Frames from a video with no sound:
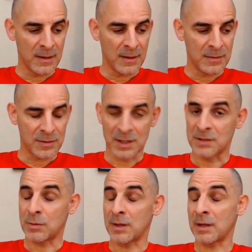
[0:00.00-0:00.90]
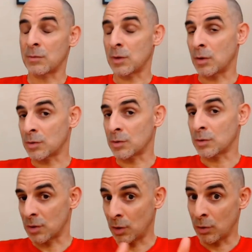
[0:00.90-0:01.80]
So that's one that will also
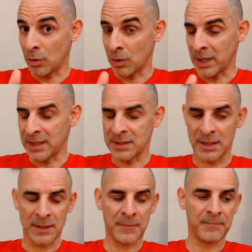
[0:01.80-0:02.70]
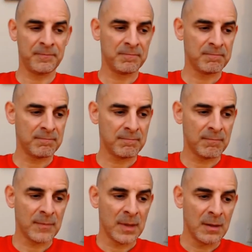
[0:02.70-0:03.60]
go on LinkedIn.
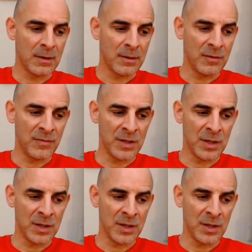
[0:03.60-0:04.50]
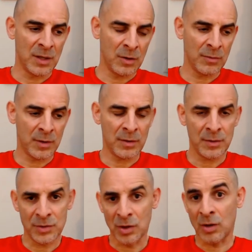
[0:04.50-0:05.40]
The video, the
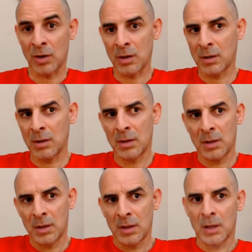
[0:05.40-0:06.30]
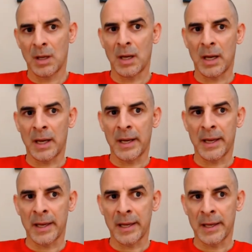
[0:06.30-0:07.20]
talk,
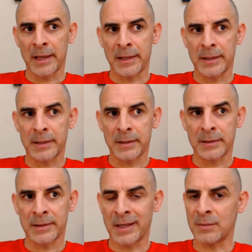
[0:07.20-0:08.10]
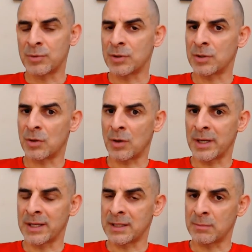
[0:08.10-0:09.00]
I didn't put it on
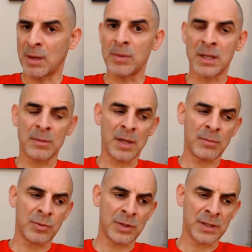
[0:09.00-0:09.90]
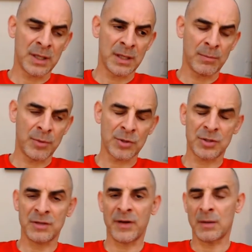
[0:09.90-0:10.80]
LinkedIn publicly, but I put it in a
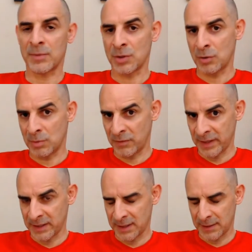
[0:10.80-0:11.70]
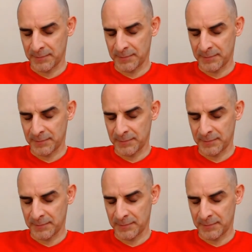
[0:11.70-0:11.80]
personal development group of LinkedIn.